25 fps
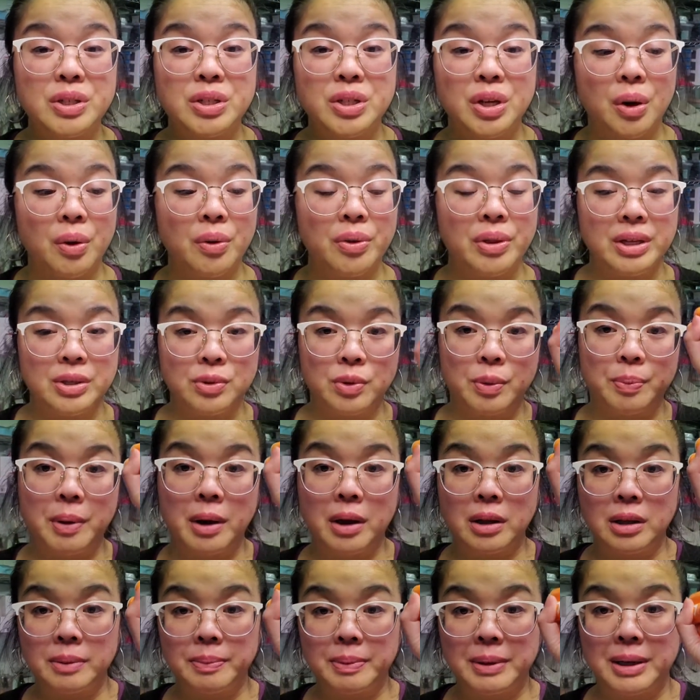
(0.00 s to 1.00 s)
so this will
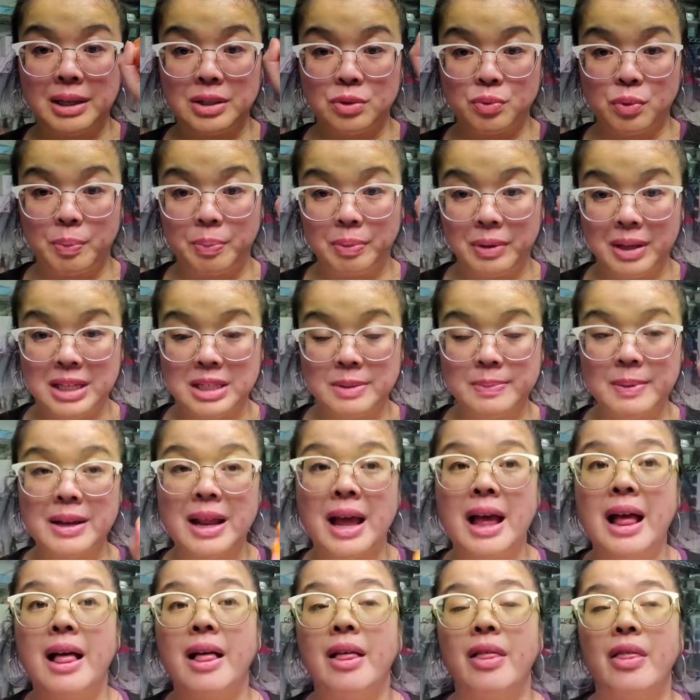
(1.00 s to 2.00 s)
probably be its
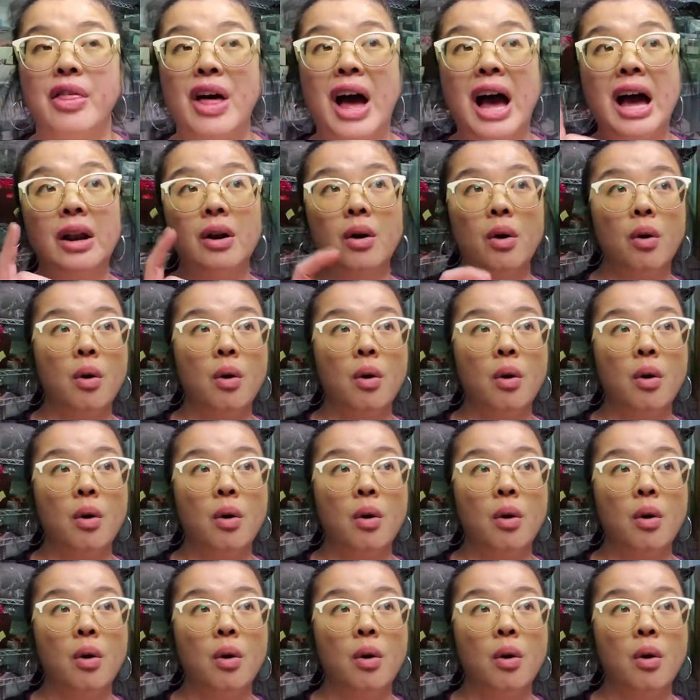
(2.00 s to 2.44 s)
replacement. That